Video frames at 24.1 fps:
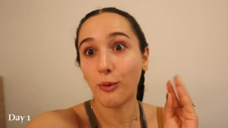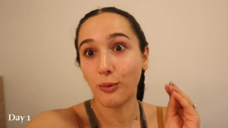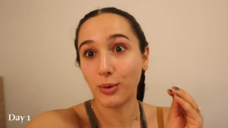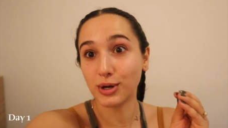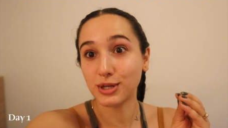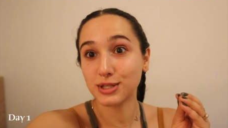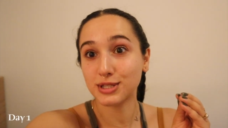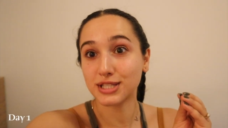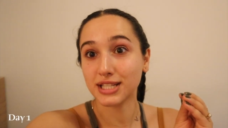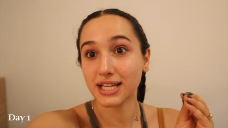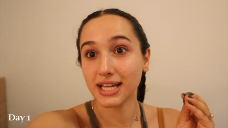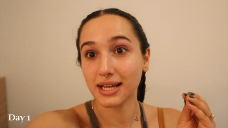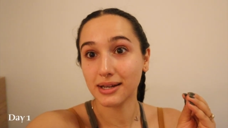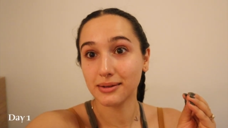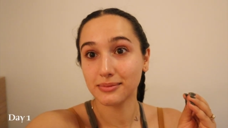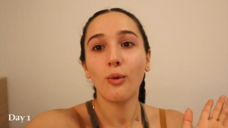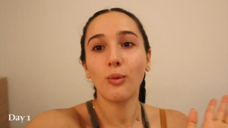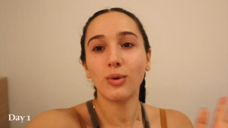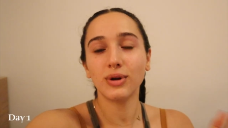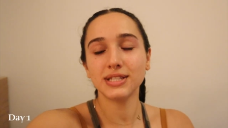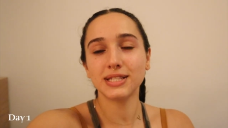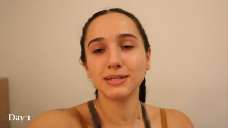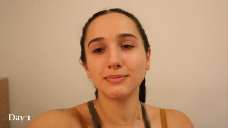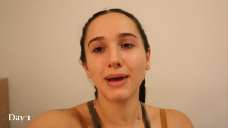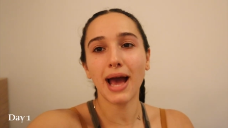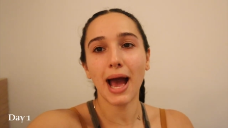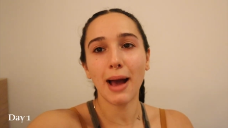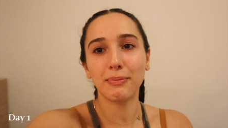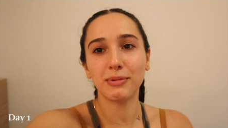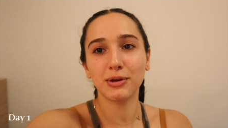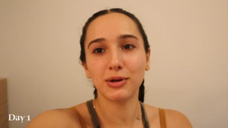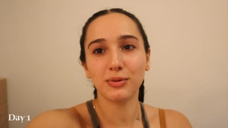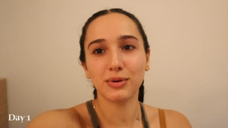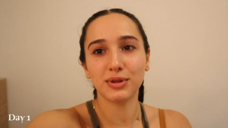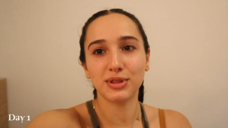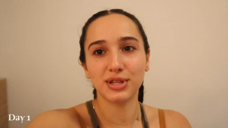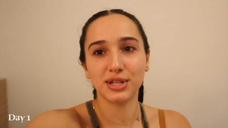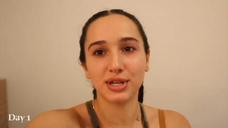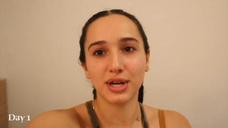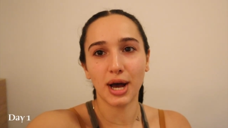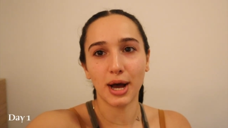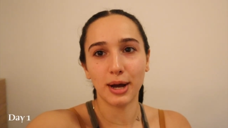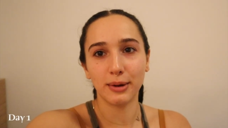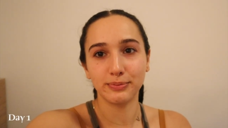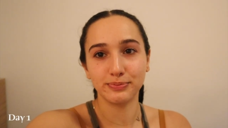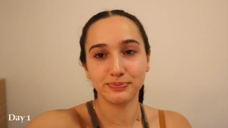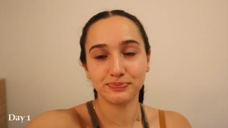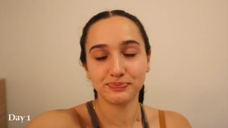We'll see. Once I'm happy with the
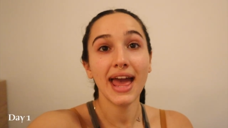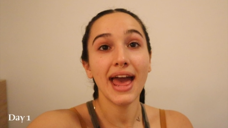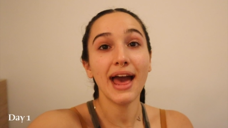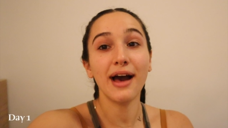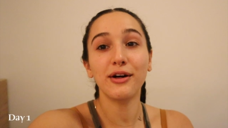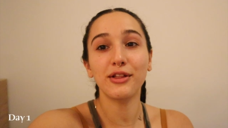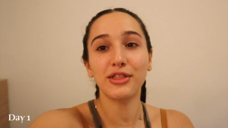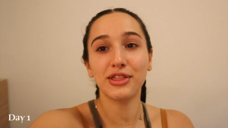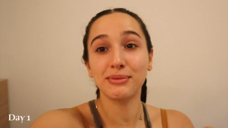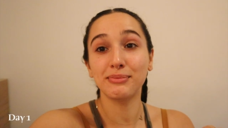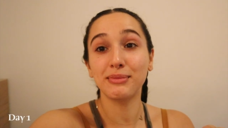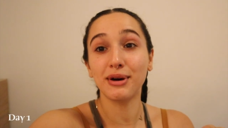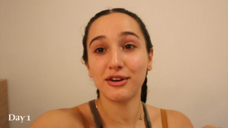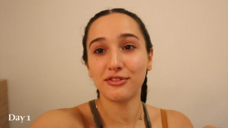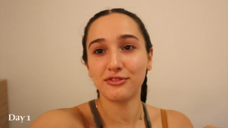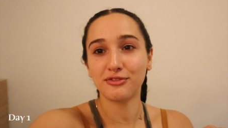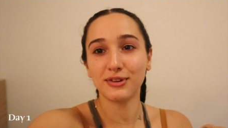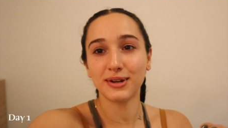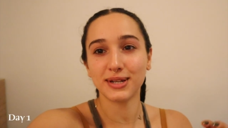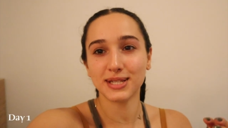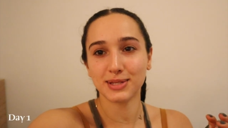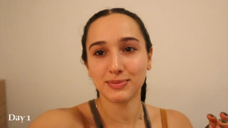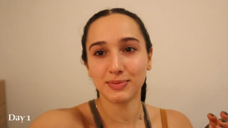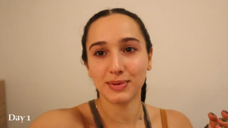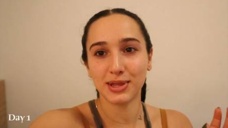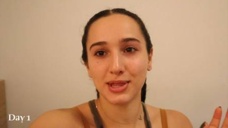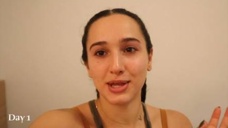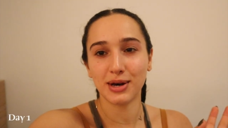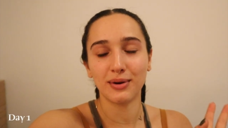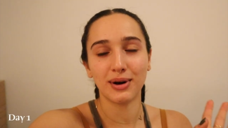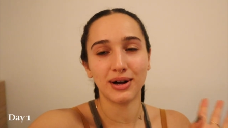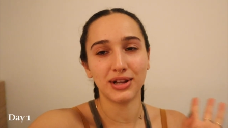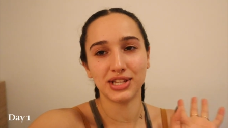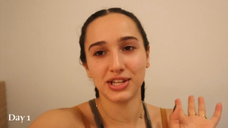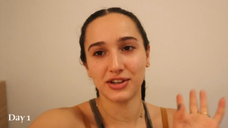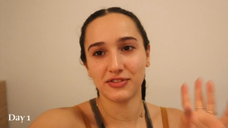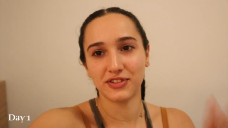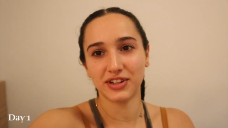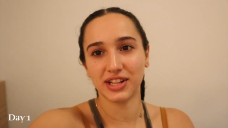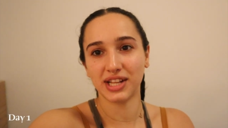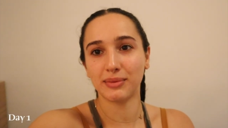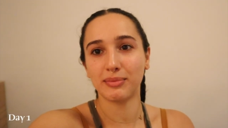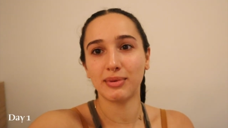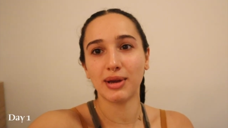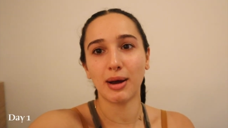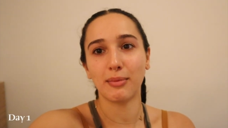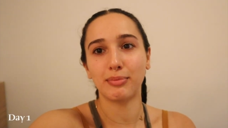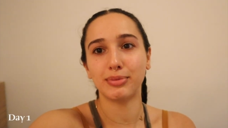um, health muff recipe though, I'll
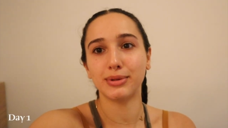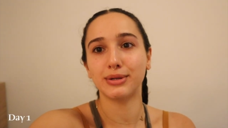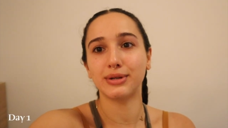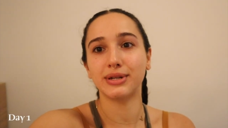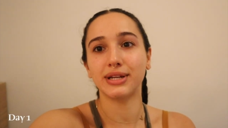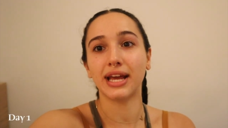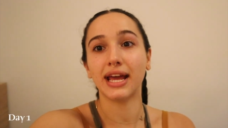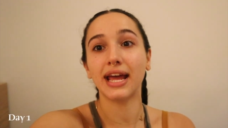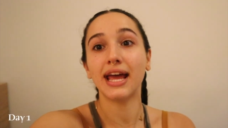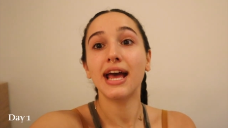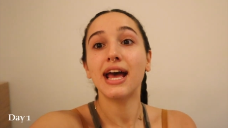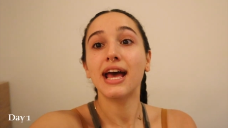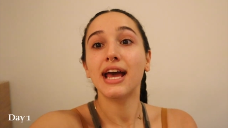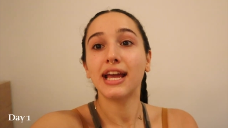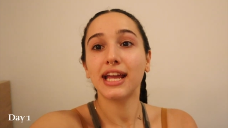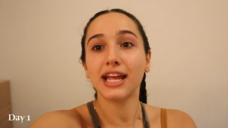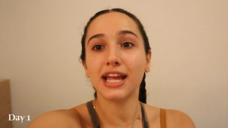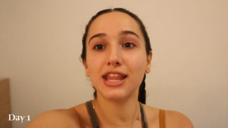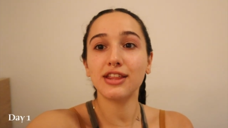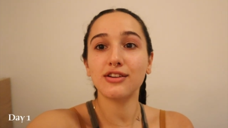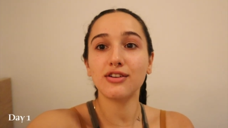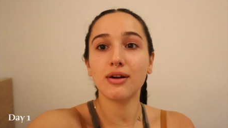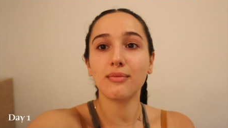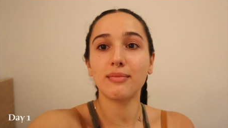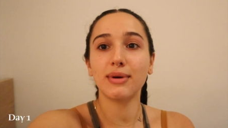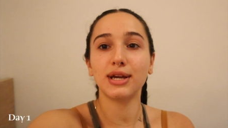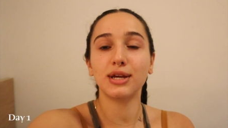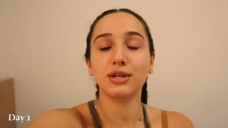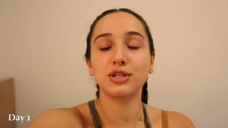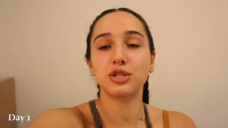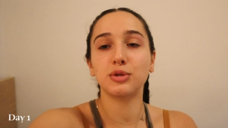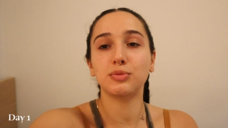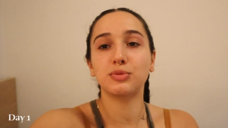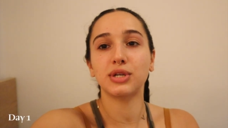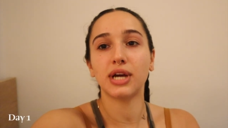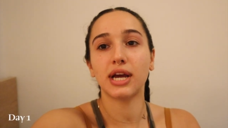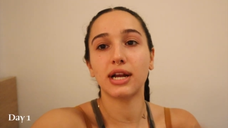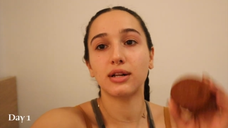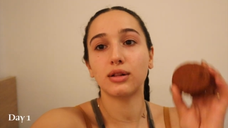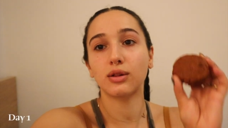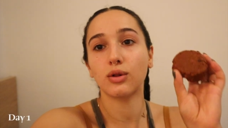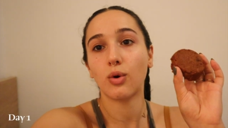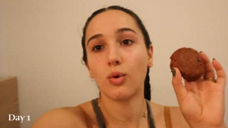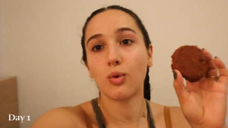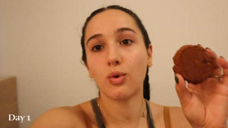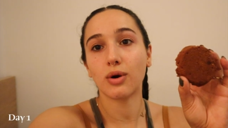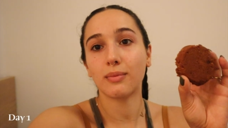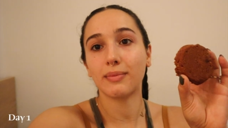definitely be uploading it either on my YouTube channel
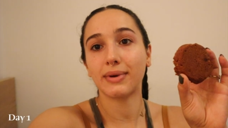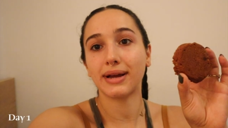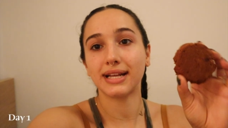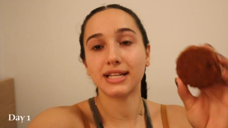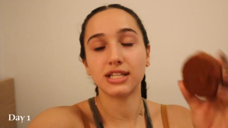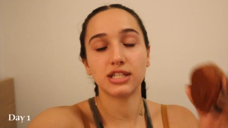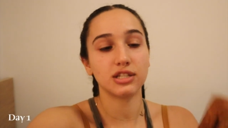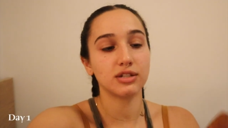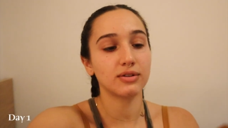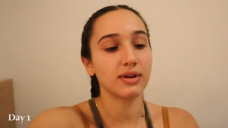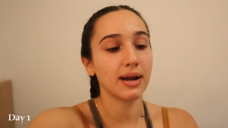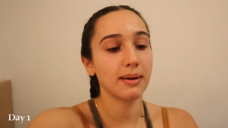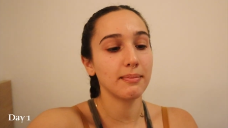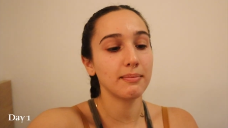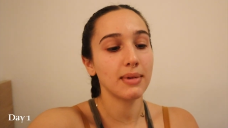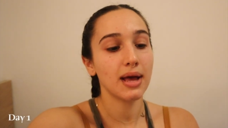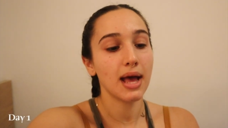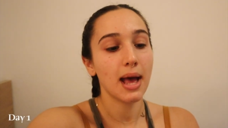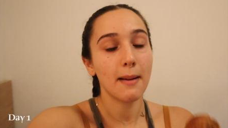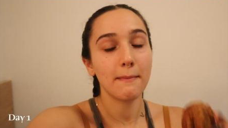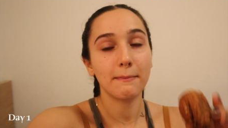or my Instagram.